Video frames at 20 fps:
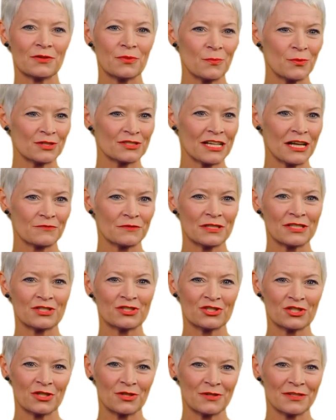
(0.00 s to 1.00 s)
Whatever you
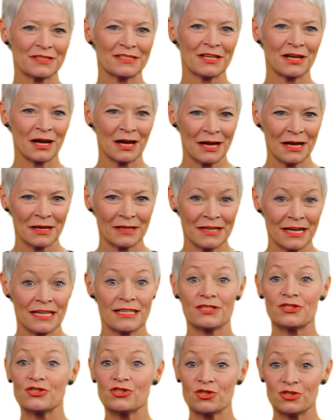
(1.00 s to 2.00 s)
choose,
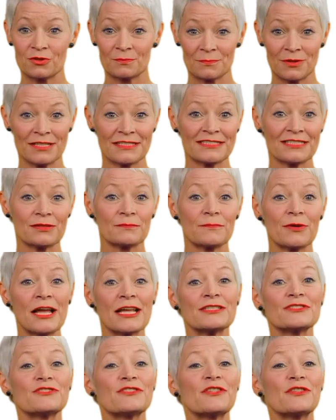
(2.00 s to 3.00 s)
pick the two most
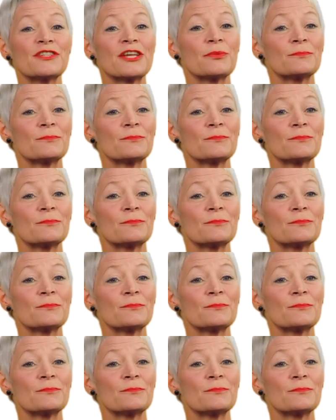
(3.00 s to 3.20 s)
impactful